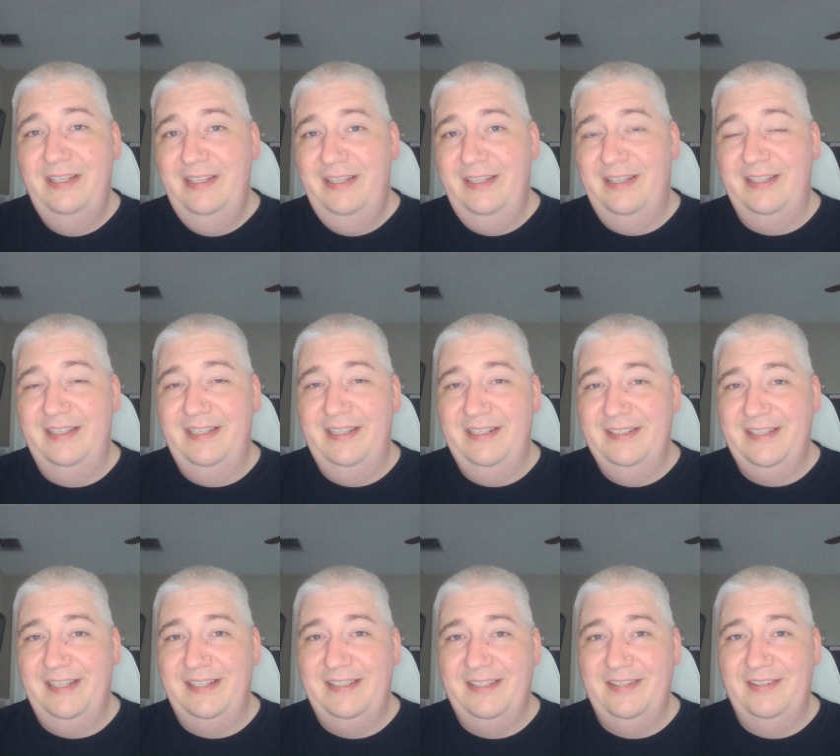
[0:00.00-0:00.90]
uh, the
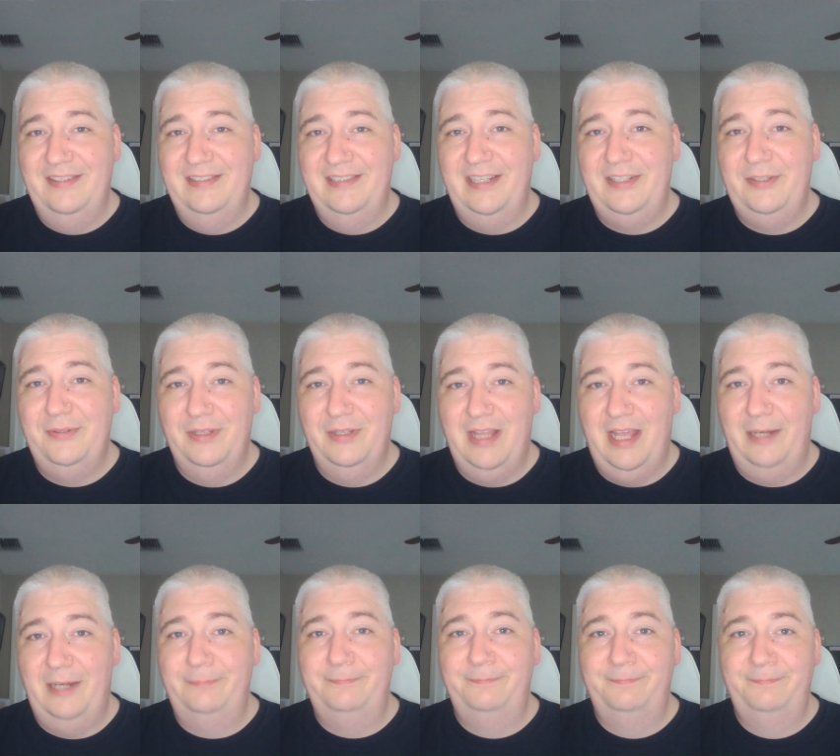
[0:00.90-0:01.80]
Insight series, I do a lot
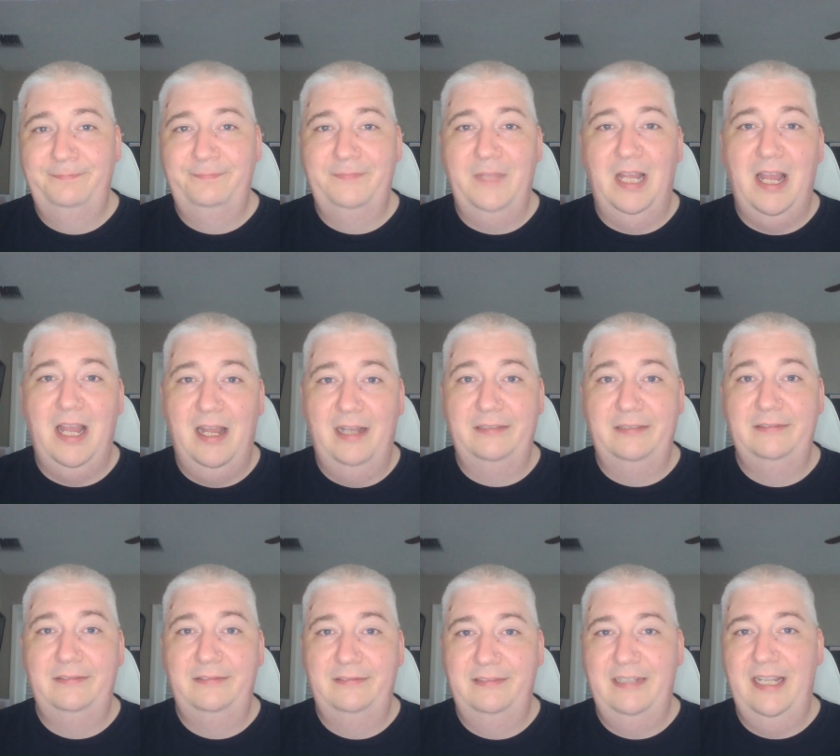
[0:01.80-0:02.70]
of hmm, ah,
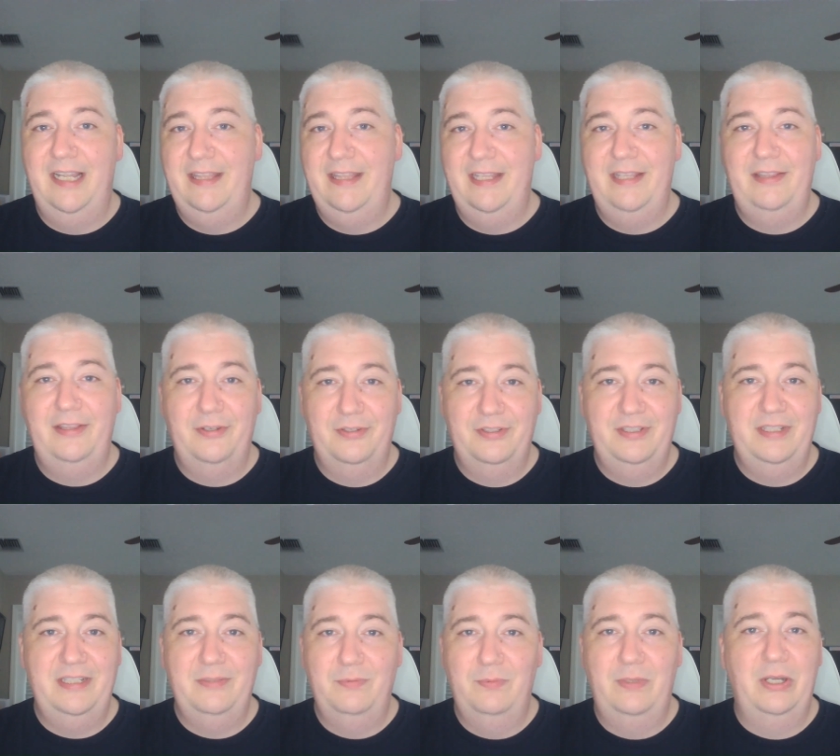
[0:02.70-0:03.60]
hmm, and then there's
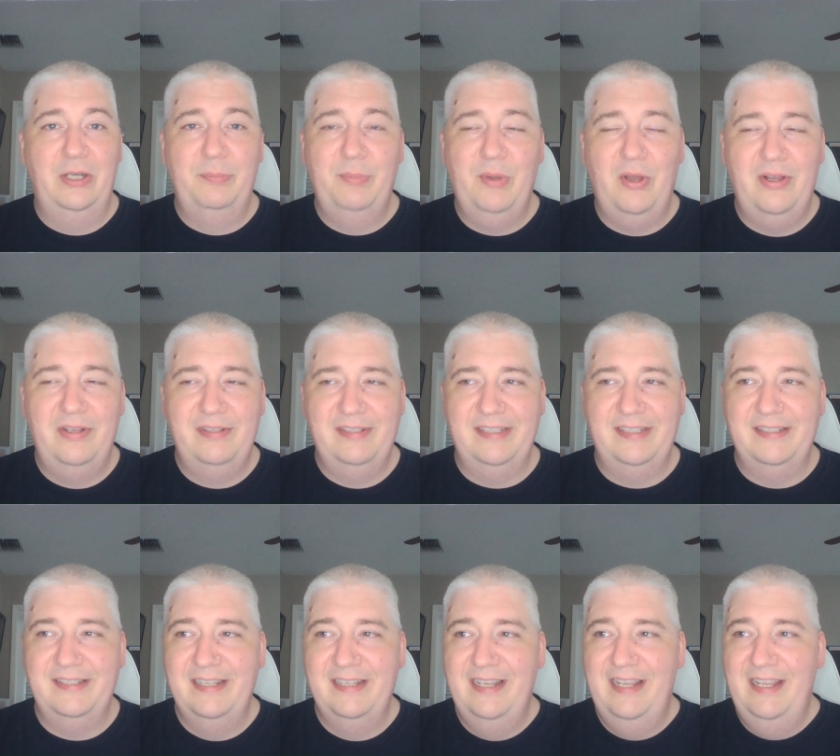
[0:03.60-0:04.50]
these weird
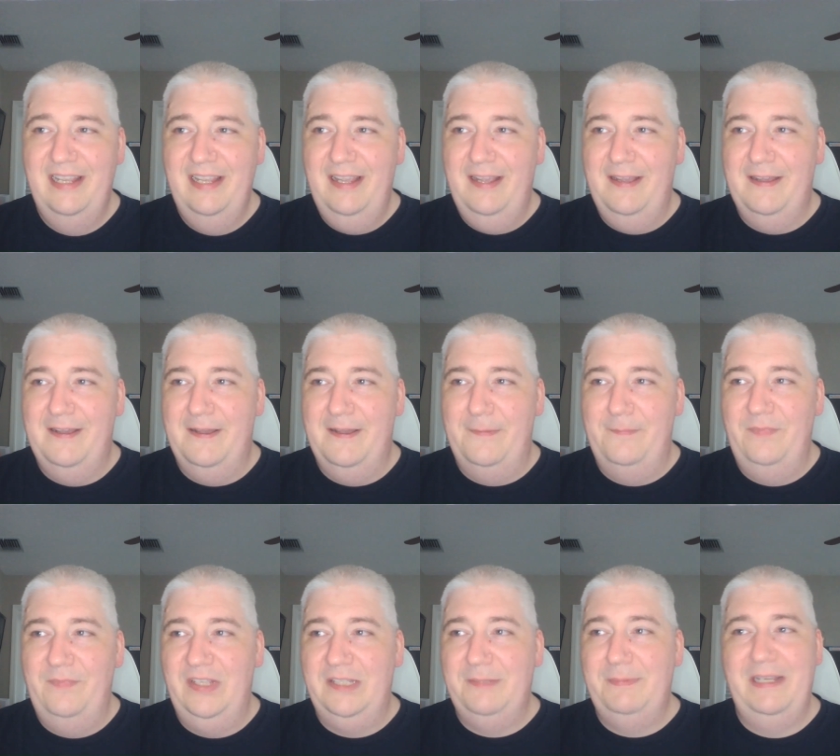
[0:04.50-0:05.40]
pauses. Um,
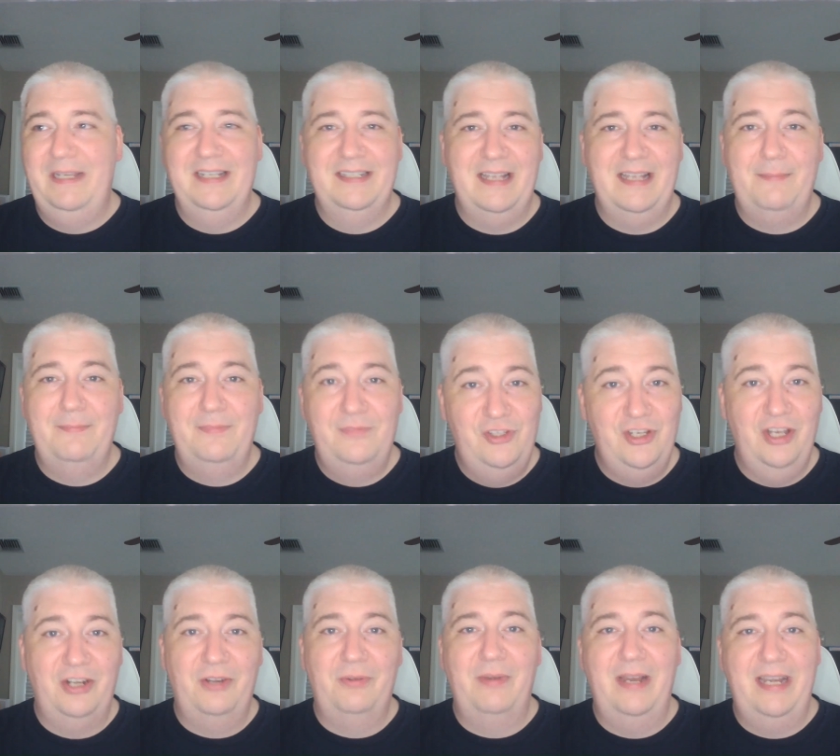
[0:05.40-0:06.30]
it's because I'm
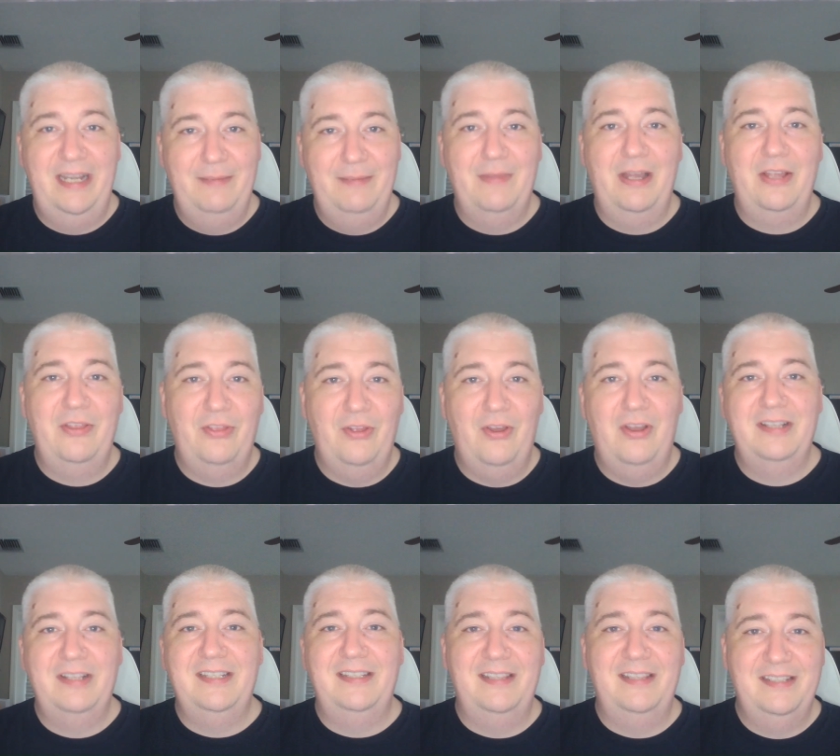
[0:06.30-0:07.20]
generating my
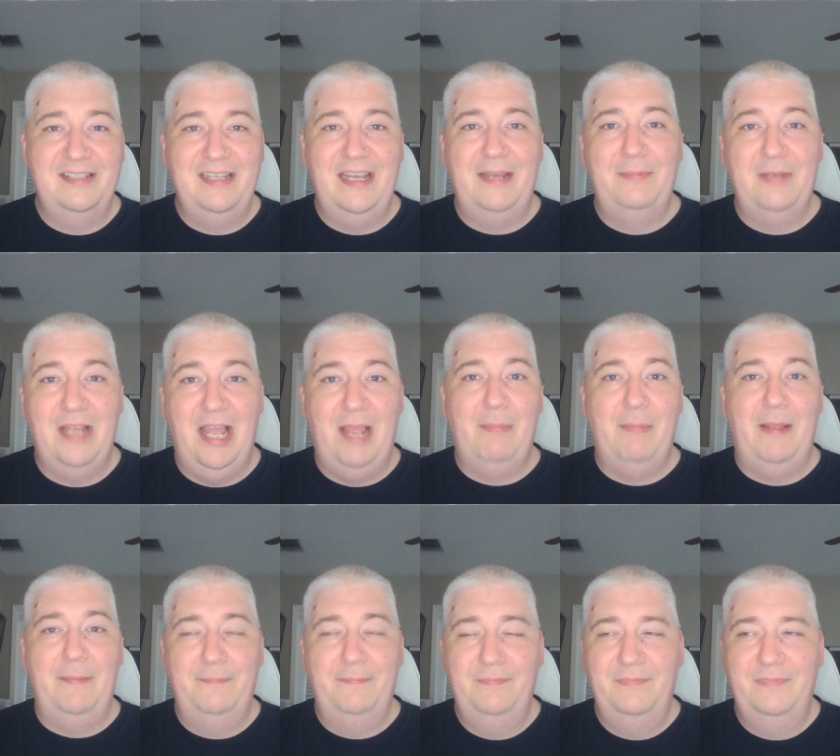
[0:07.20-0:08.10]
thoughts at the same time
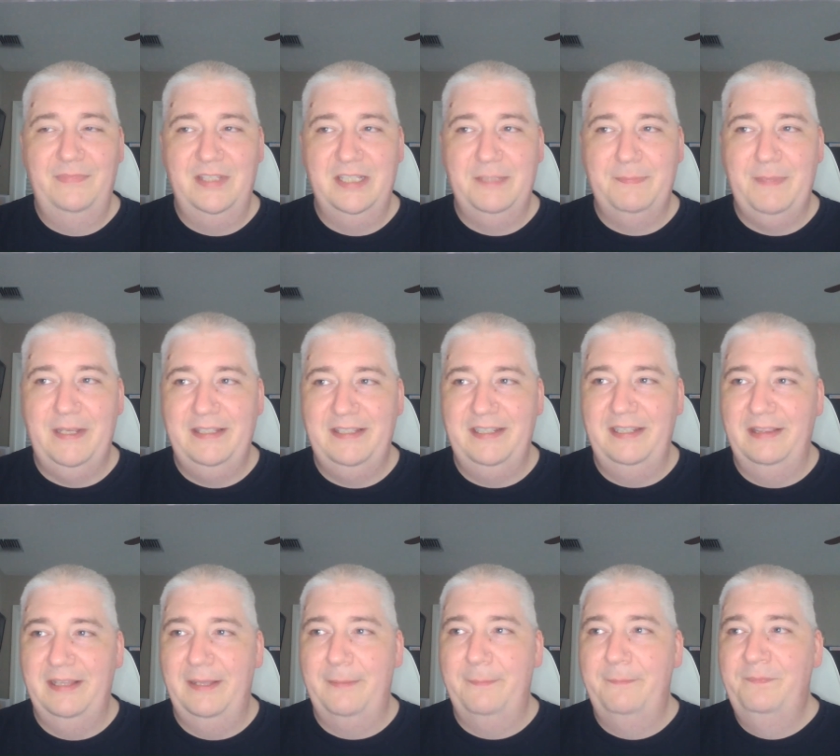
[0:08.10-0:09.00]
I'm
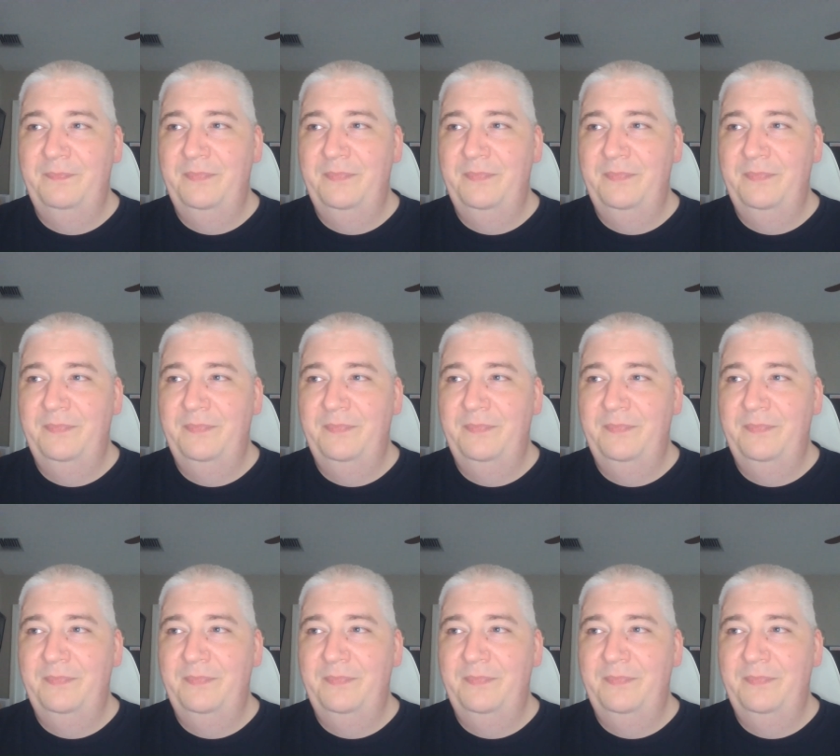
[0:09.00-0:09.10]
dispensing them